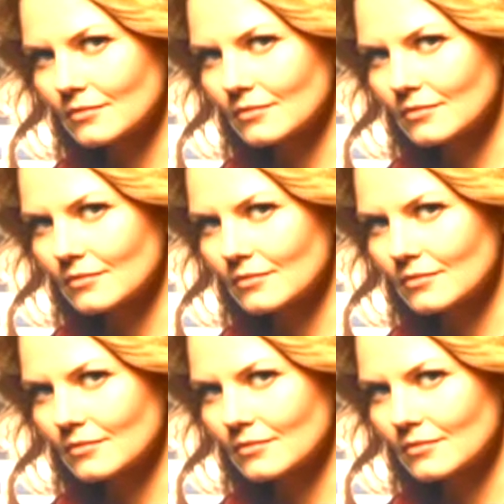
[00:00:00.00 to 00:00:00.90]

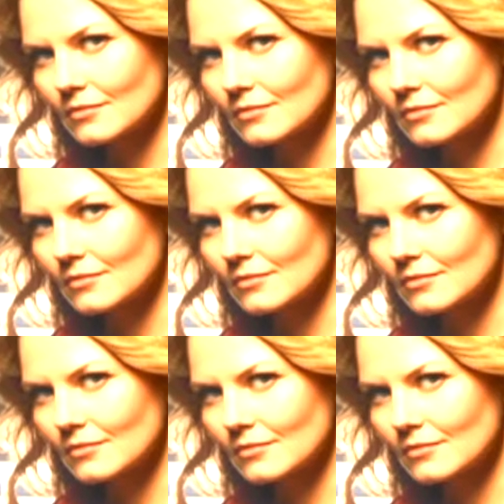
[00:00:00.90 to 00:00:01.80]

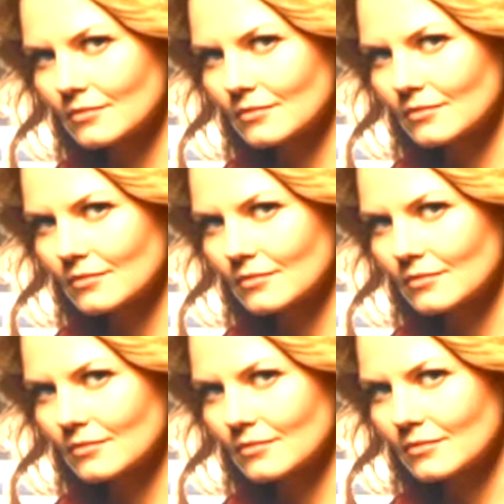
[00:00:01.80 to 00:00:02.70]

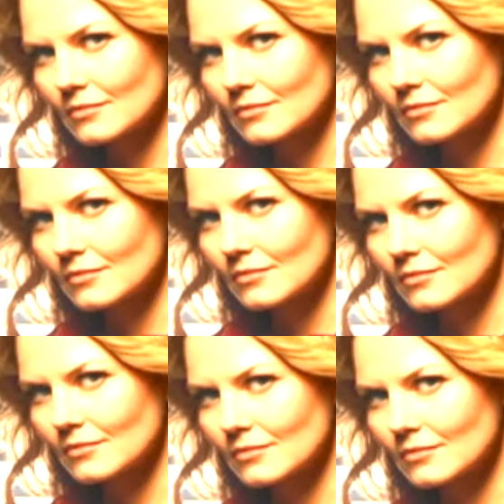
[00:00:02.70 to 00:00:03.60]

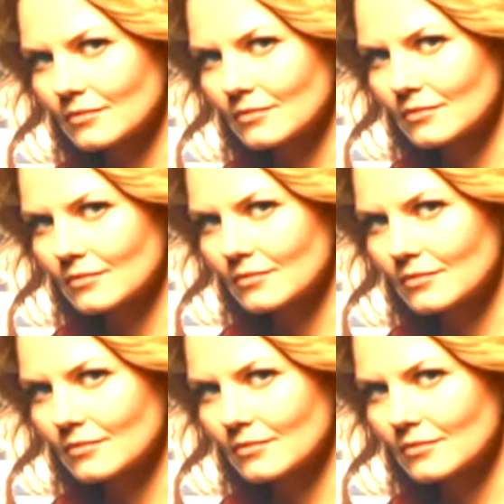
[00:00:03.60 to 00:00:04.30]
This person isn't speaking.